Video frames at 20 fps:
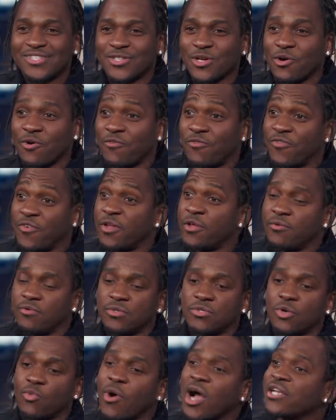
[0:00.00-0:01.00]
so for,
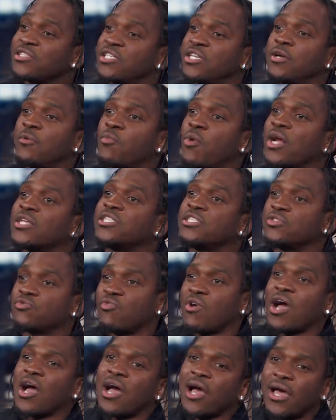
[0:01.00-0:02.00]
to watch him, watch his
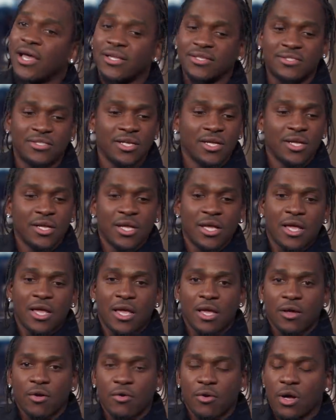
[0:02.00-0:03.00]
rise,
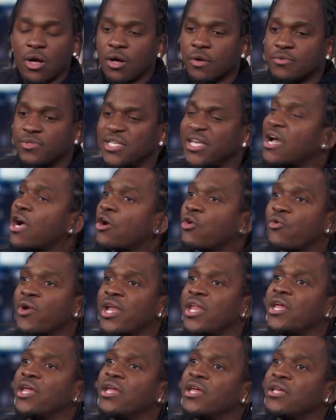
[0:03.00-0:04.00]
um, see how
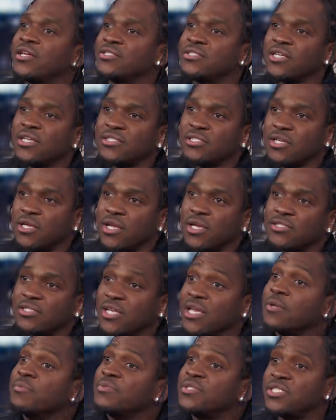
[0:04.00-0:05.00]
great he is as a as
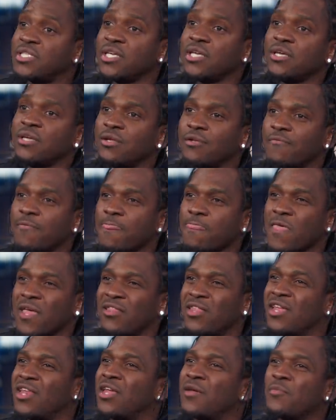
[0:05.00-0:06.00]
a MC,
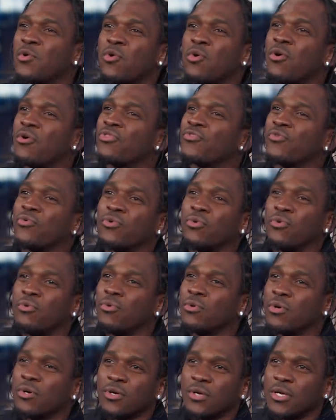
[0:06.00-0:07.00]
and then him going
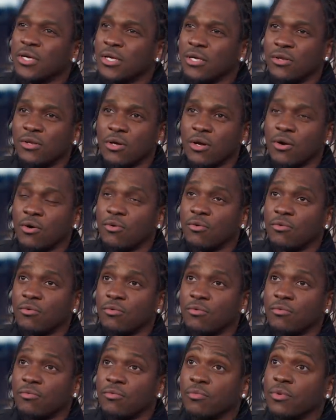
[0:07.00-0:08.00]
through, you know,
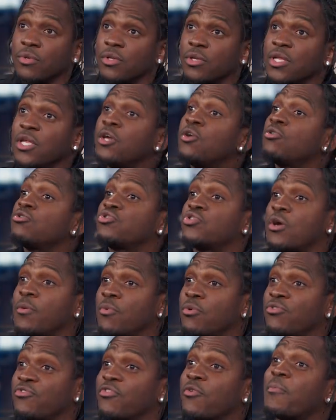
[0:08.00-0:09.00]
legal
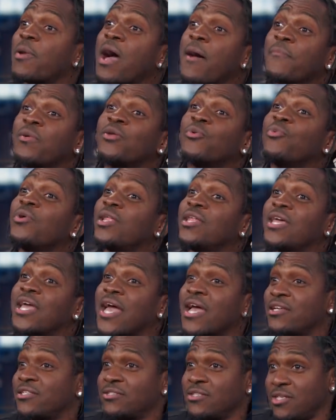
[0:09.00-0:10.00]
troubles for popping a wheelie
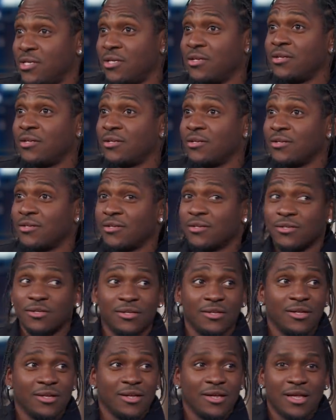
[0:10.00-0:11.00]
actually. Right.
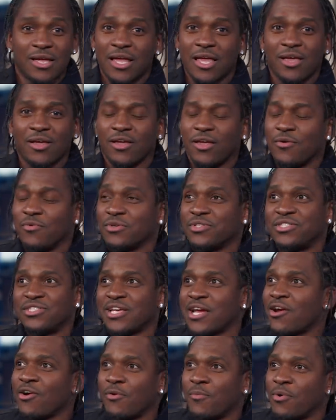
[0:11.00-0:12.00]
It, it was
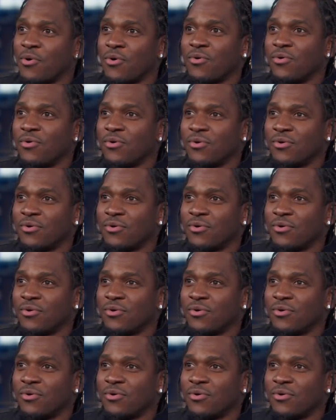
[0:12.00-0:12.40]
terrible.